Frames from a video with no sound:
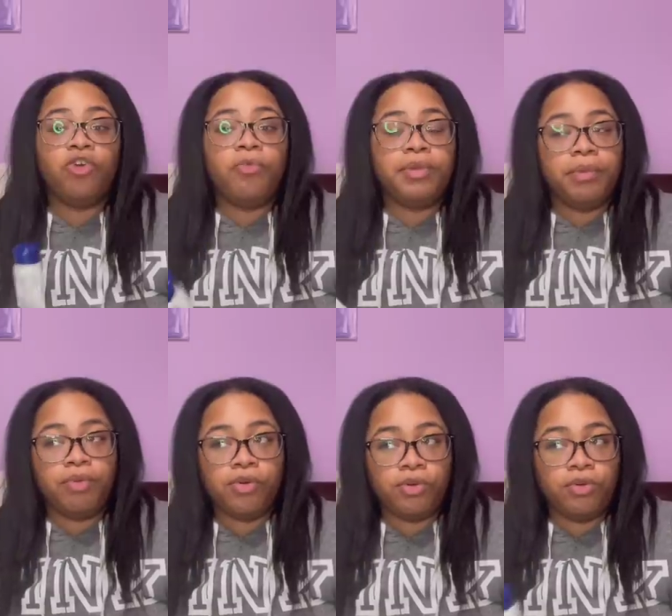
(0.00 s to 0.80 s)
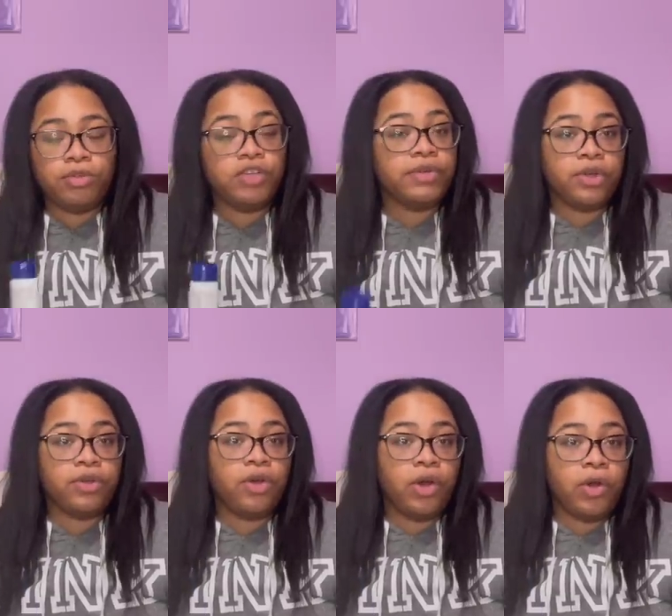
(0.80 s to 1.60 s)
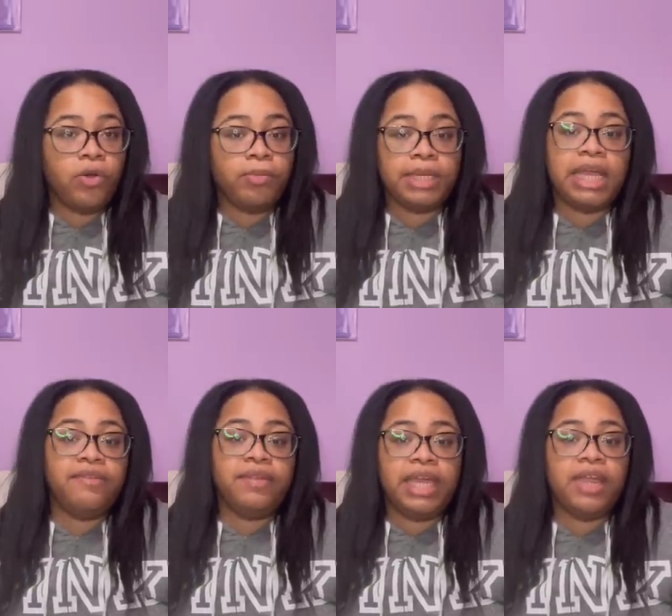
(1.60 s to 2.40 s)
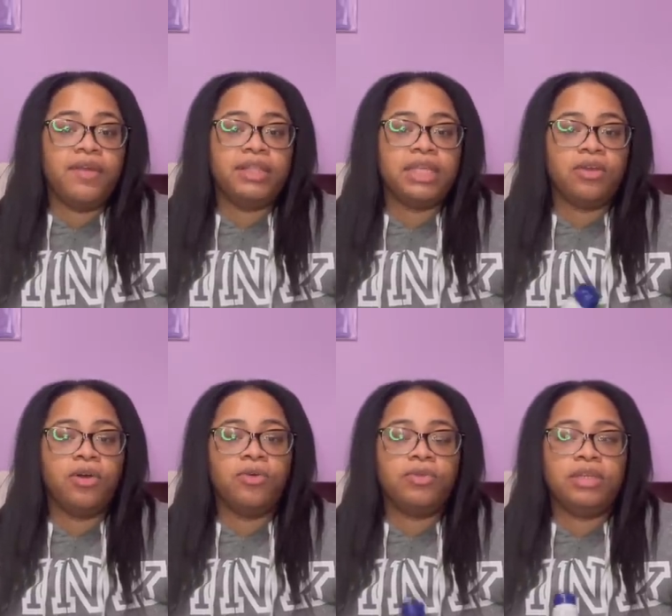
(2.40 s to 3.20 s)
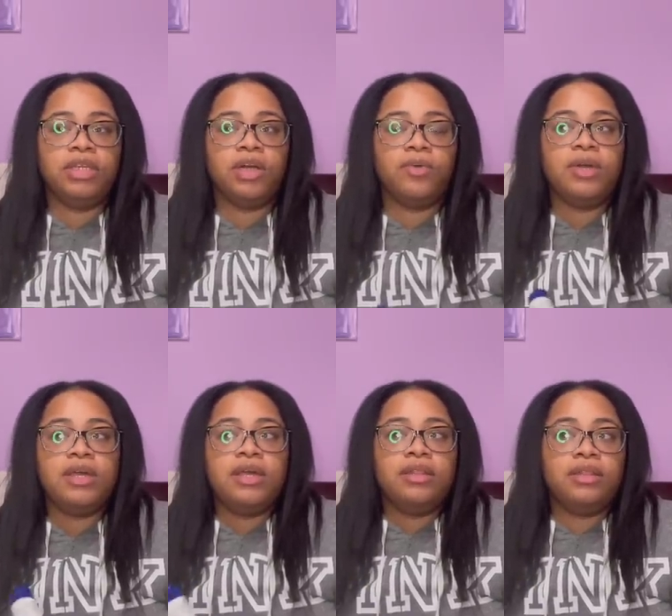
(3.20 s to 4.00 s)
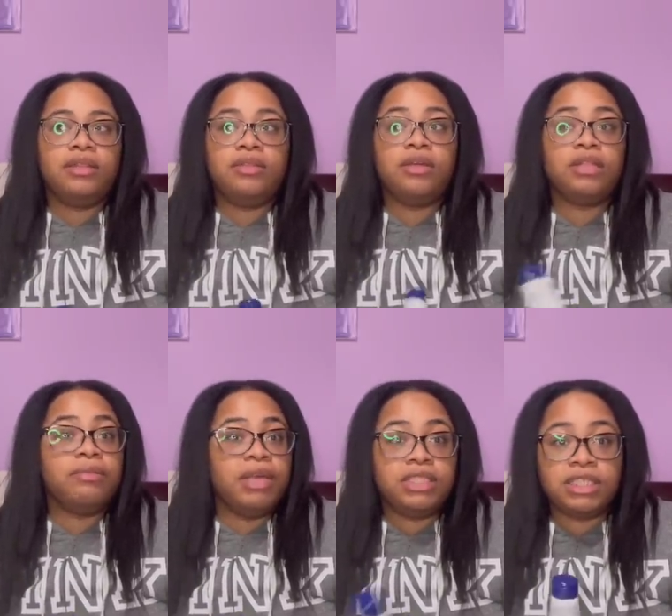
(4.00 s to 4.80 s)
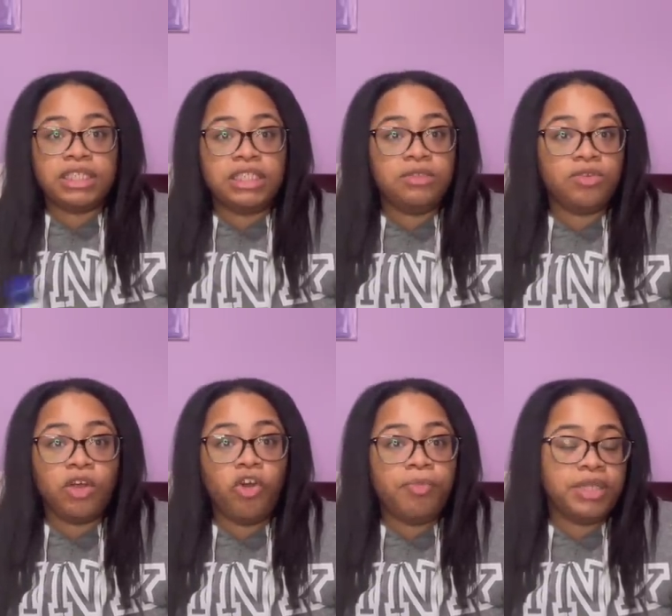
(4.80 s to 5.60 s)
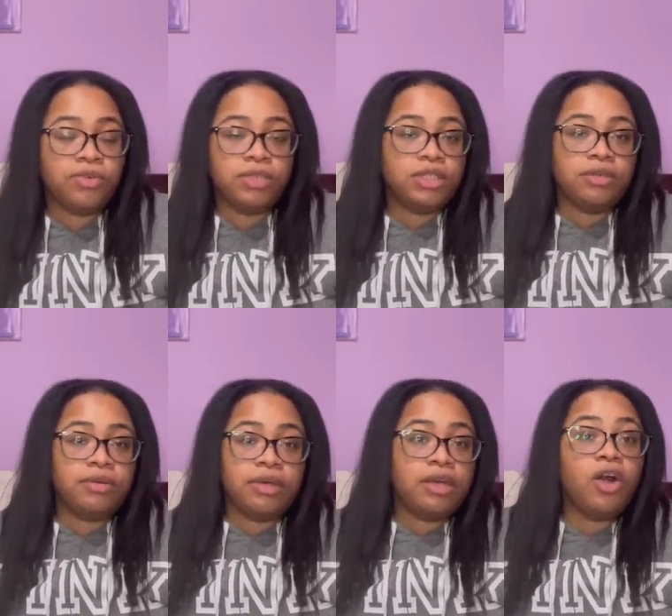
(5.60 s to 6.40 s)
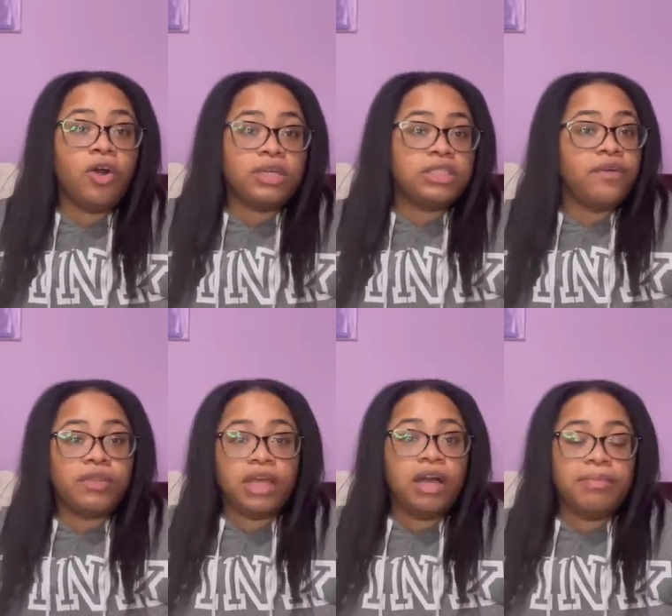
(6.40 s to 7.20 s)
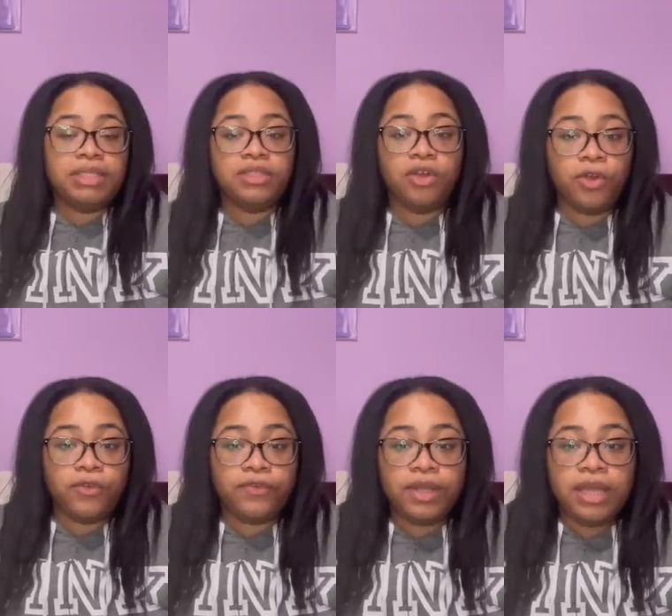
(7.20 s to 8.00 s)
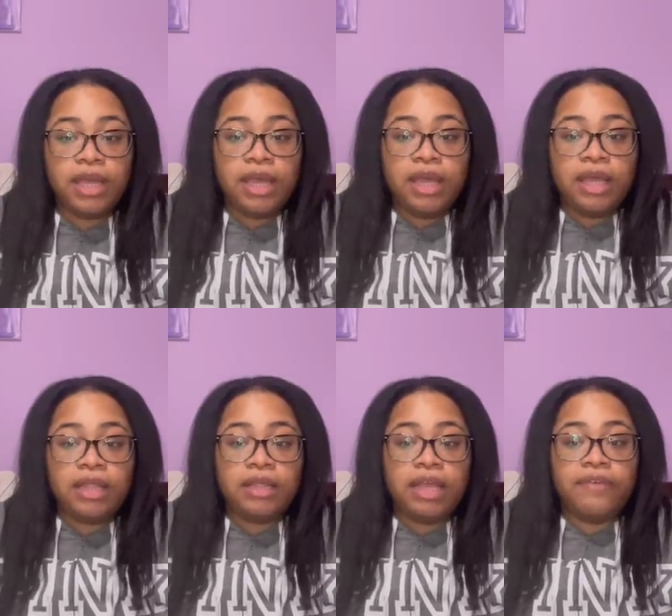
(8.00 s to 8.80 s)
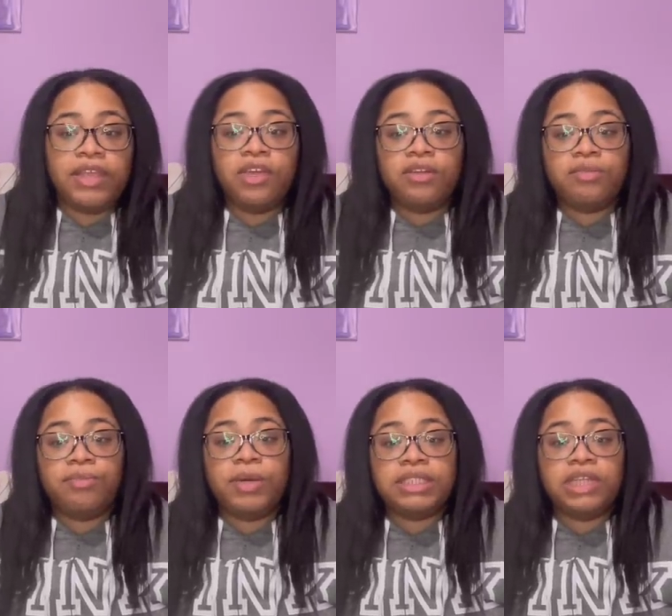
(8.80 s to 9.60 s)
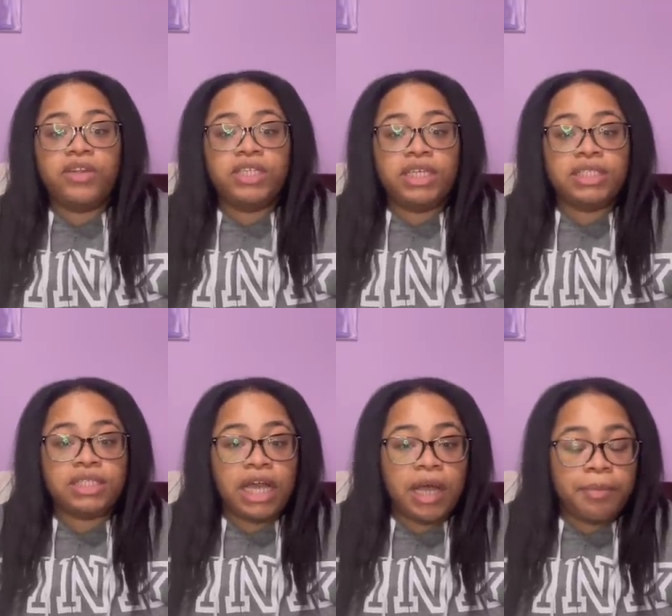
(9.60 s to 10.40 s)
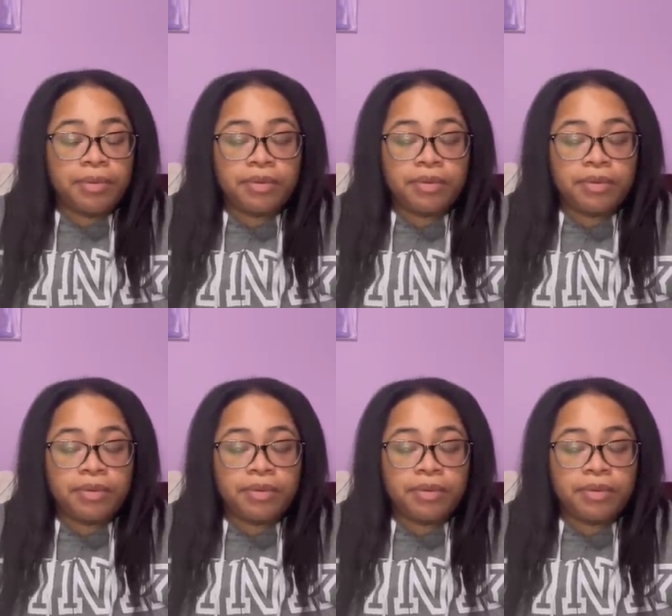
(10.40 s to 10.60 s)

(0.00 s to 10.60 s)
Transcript: open the portal to return her home, not even caring that the whole, you know, the dimensions that she's going to open is going to cause stuff to come into Earth. If the once the energy is stopped,